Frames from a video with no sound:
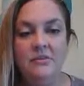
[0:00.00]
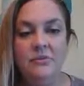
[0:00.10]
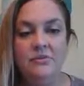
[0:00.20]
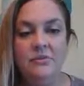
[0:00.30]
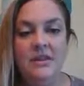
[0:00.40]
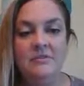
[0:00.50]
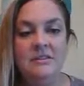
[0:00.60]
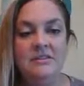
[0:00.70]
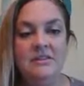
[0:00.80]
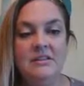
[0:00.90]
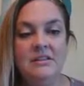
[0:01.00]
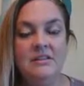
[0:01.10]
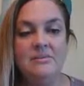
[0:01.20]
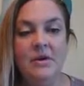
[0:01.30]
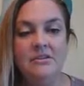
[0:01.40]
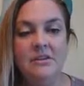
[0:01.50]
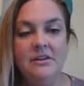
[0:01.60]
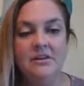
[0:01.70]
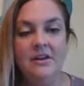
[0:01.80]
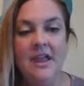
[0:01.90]
which would give us this box
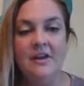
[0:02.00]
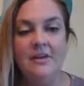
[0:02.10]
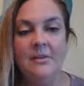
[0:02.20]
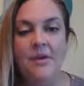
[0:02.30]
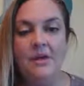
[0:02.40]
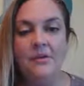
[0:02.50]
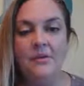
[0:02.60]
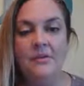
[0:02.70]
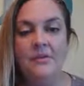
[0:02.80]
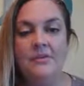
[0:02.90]
here, area model,